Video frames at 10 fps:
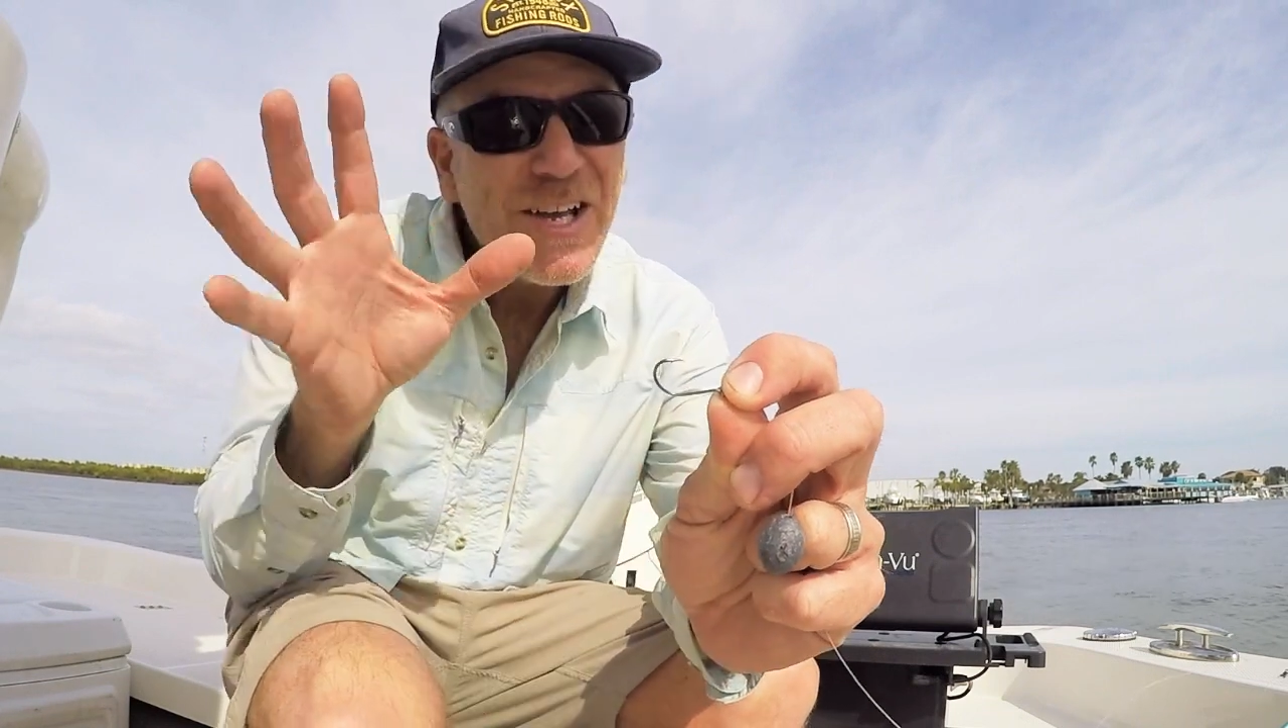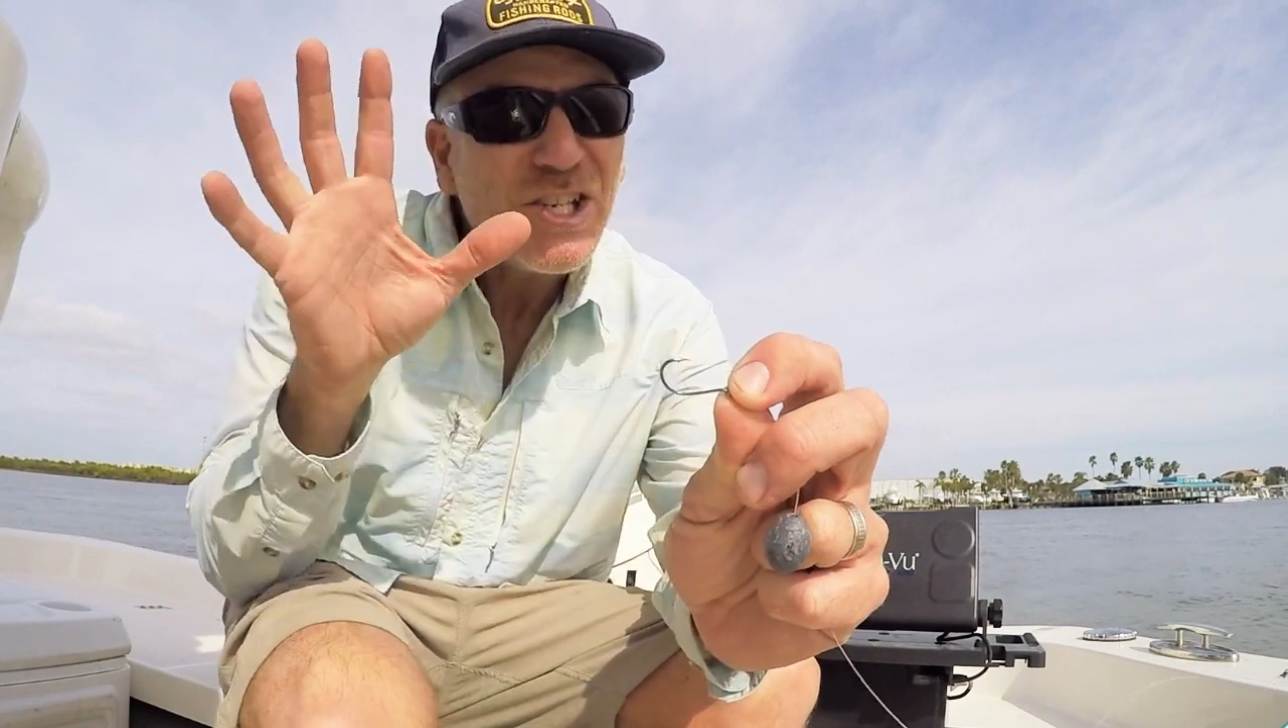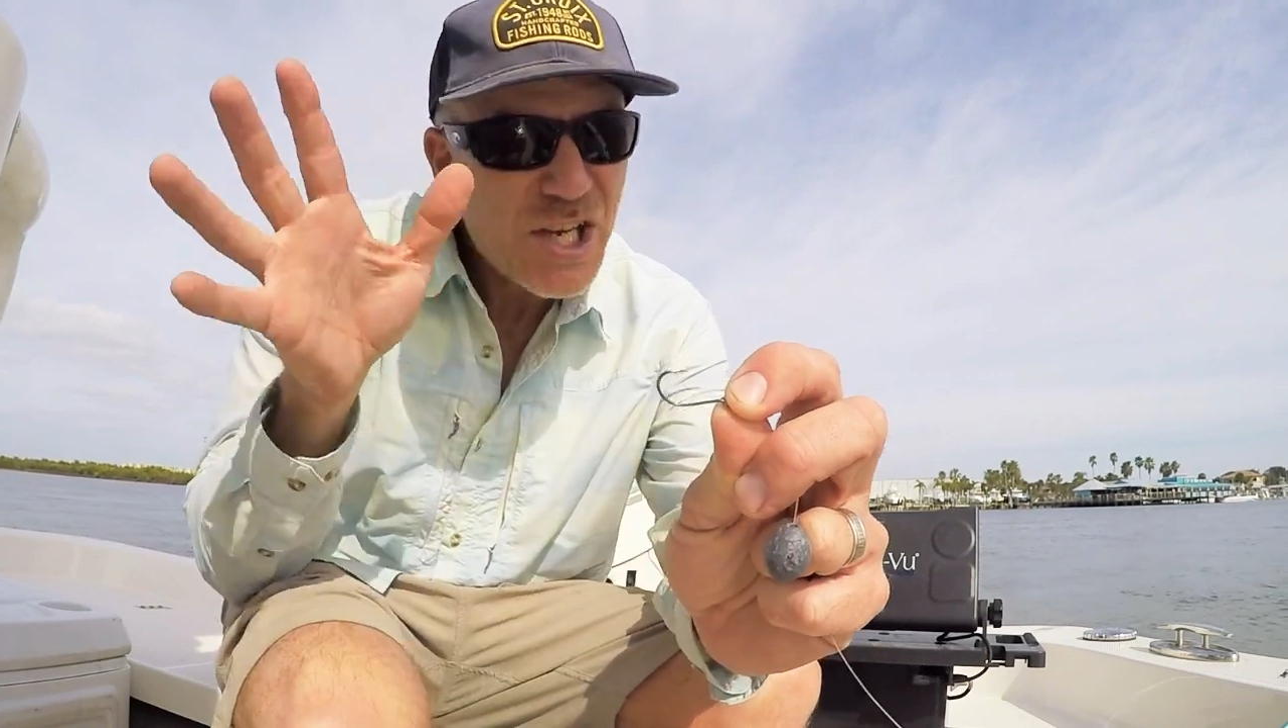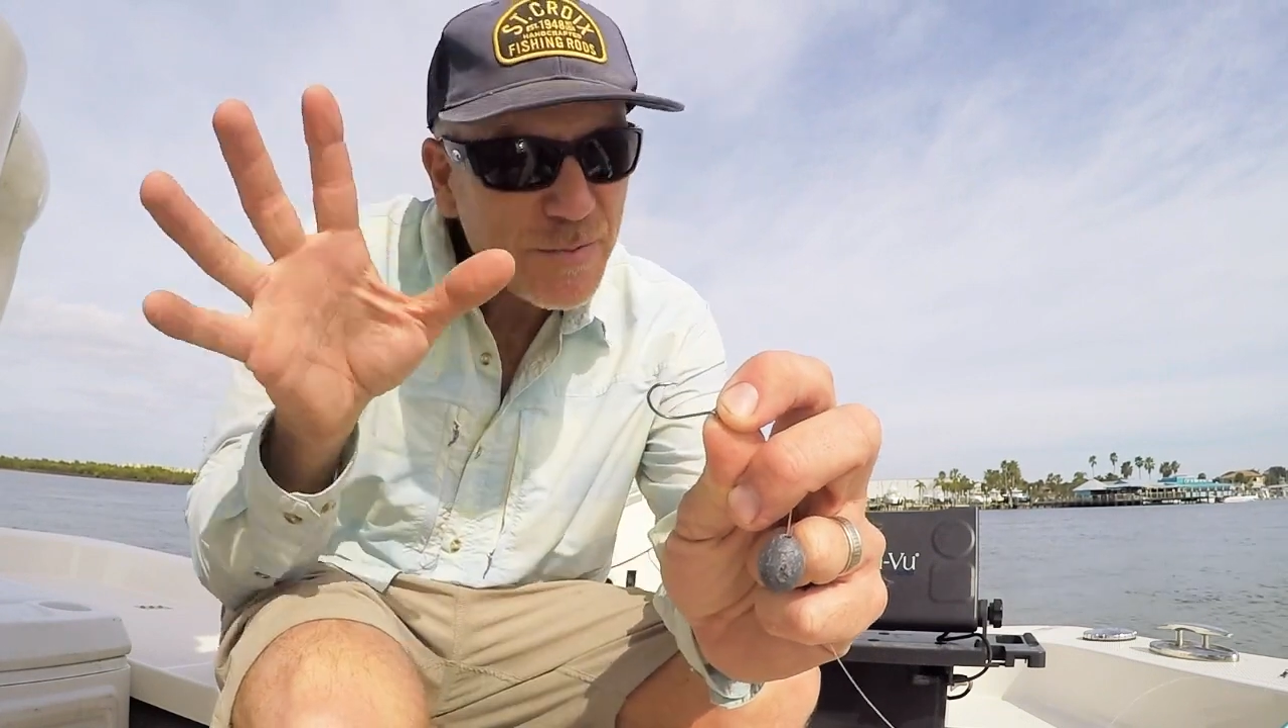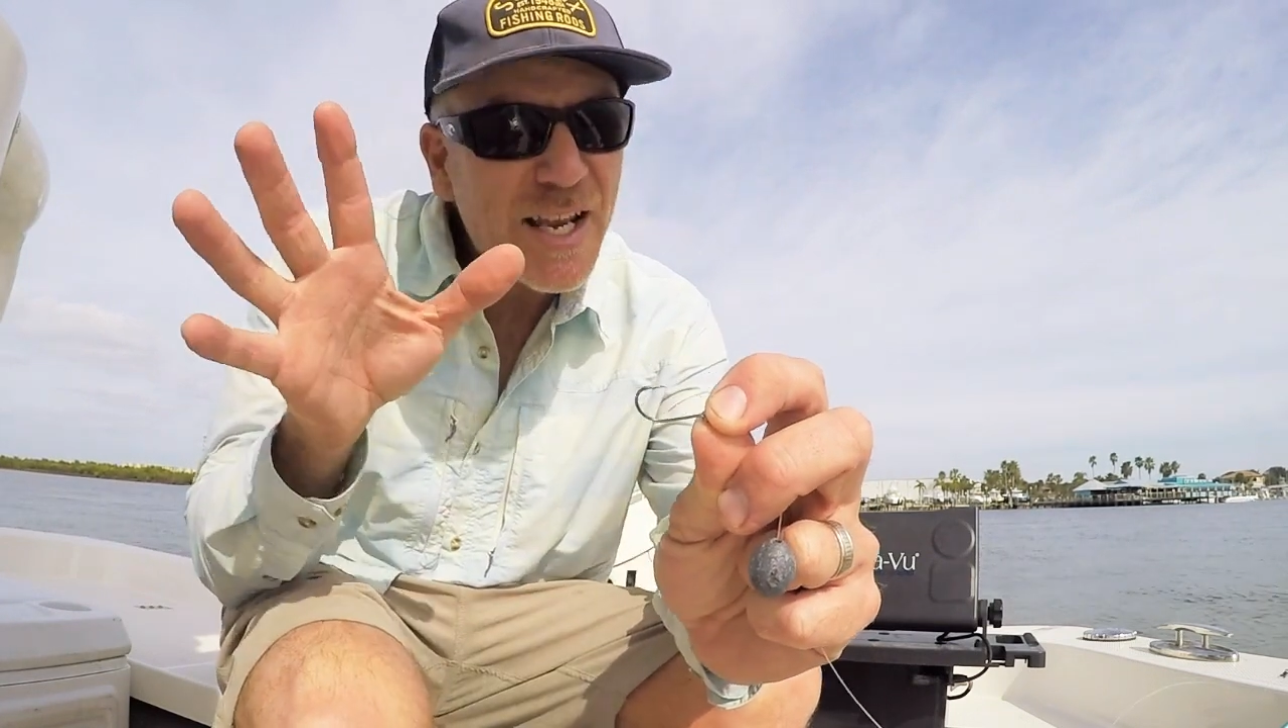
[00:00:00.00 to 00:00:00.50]

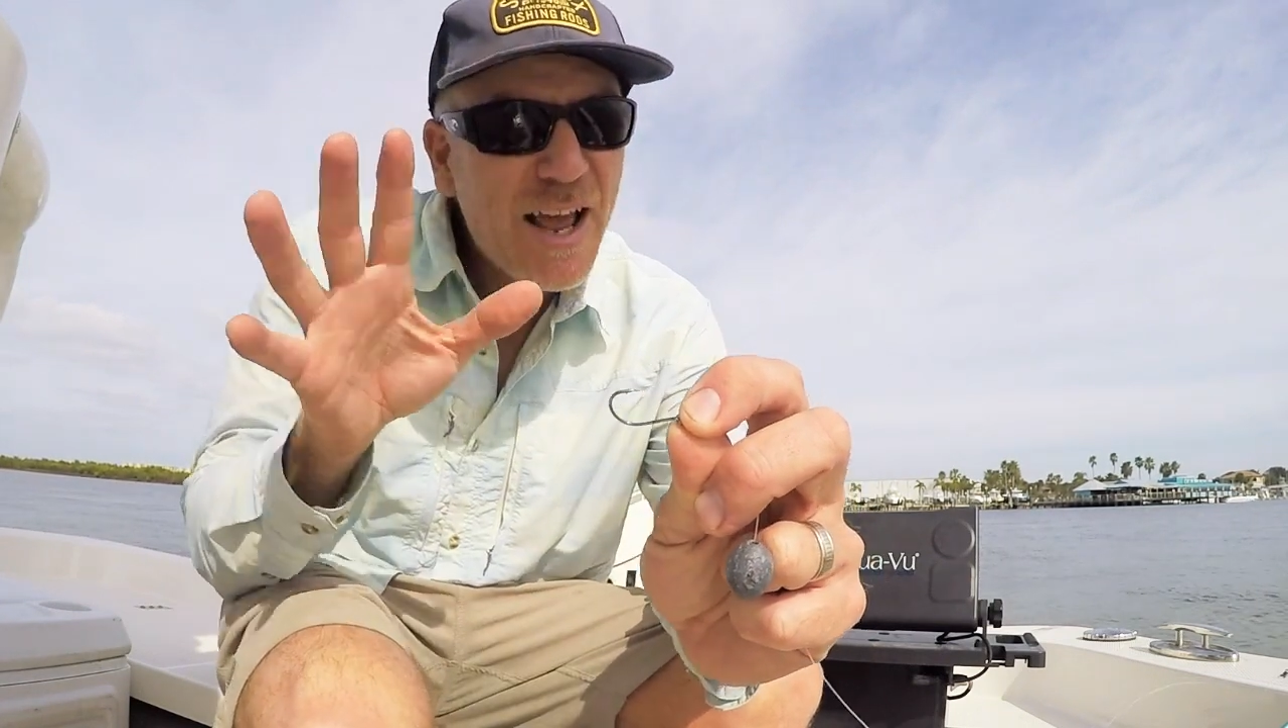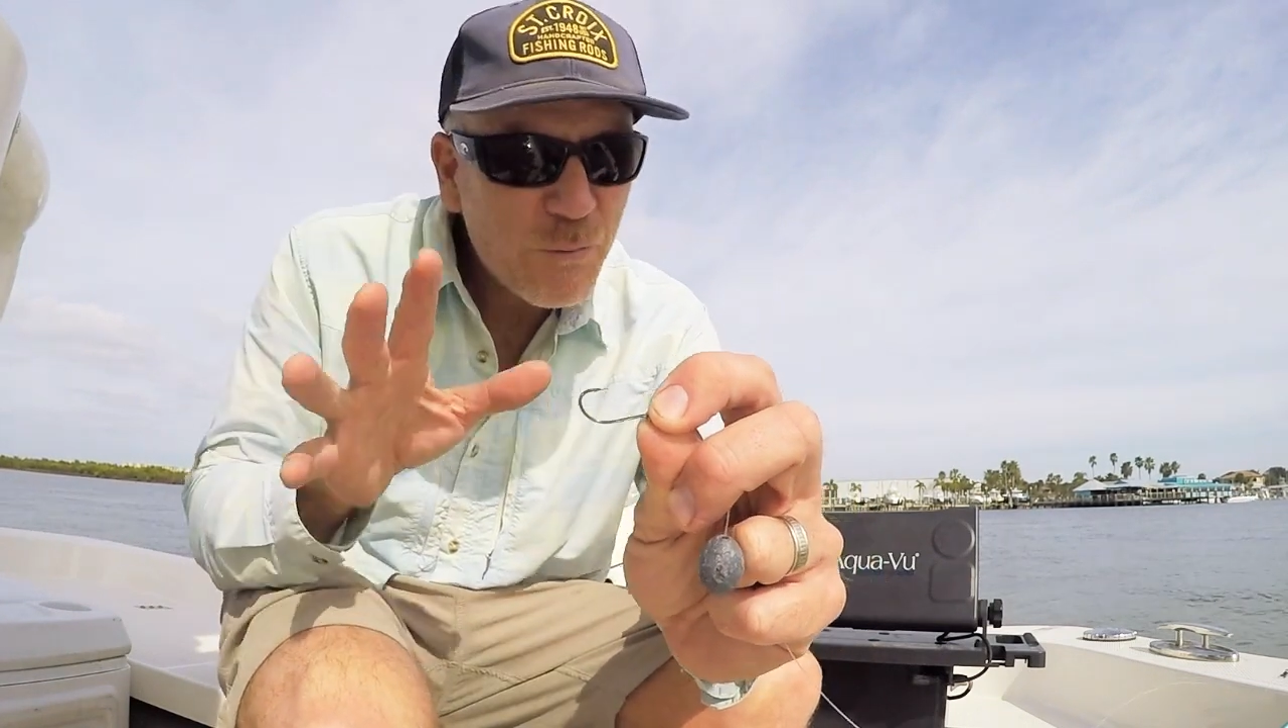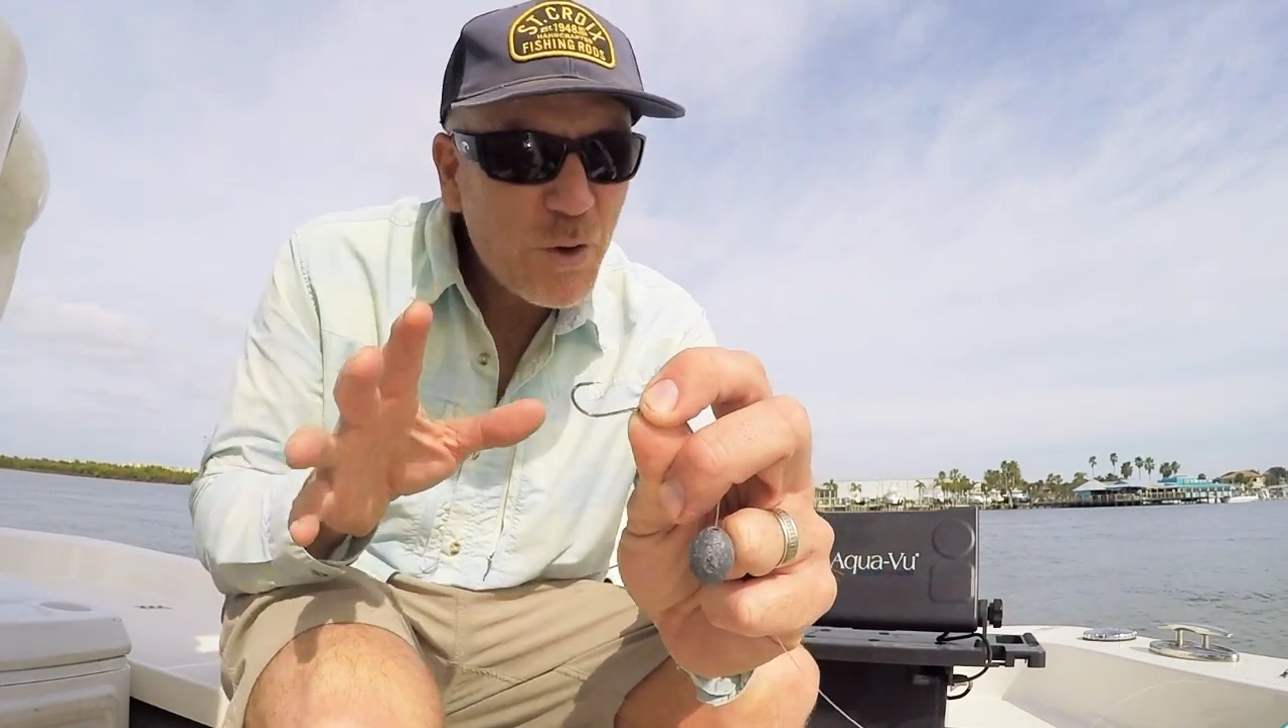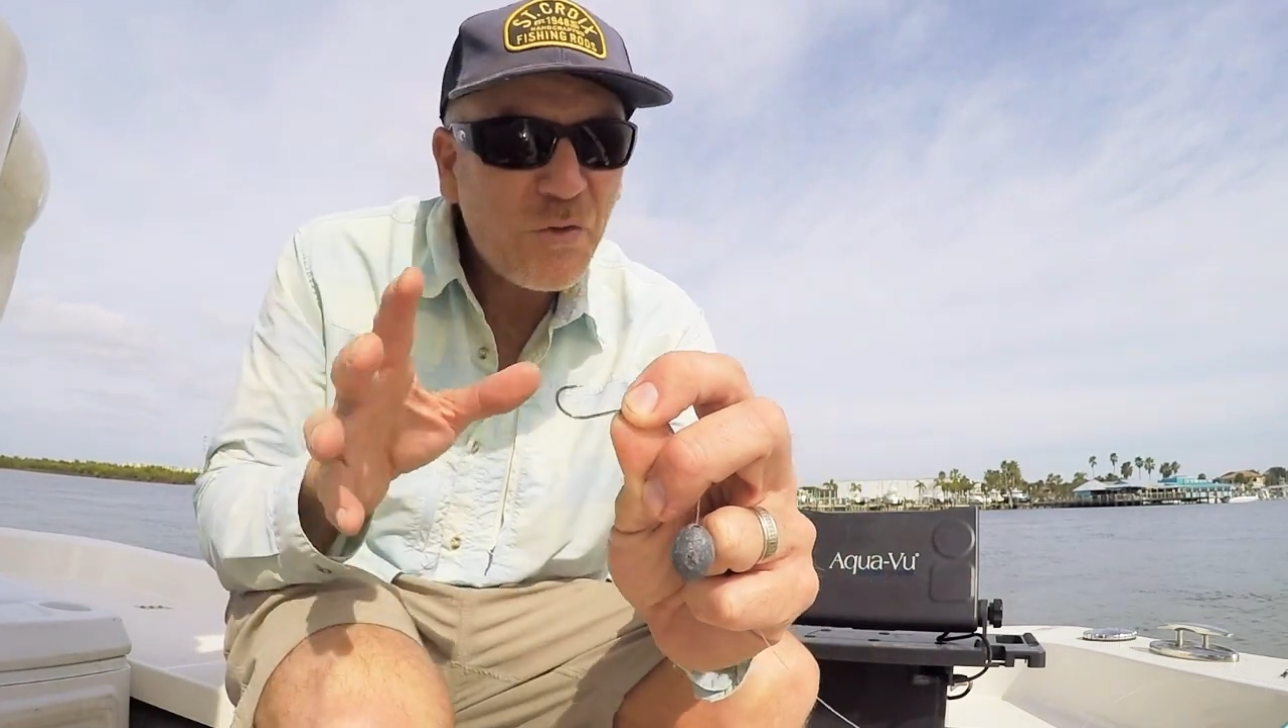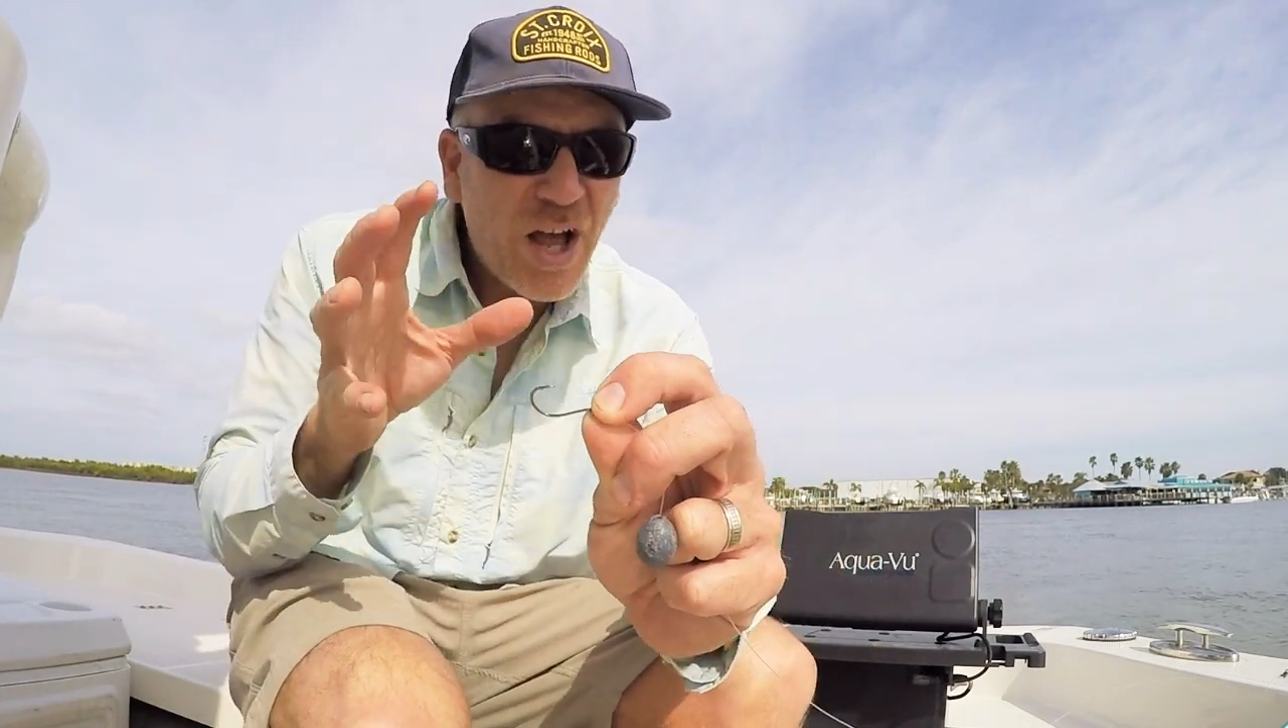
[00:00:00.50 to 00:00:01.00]
Sheepshead have real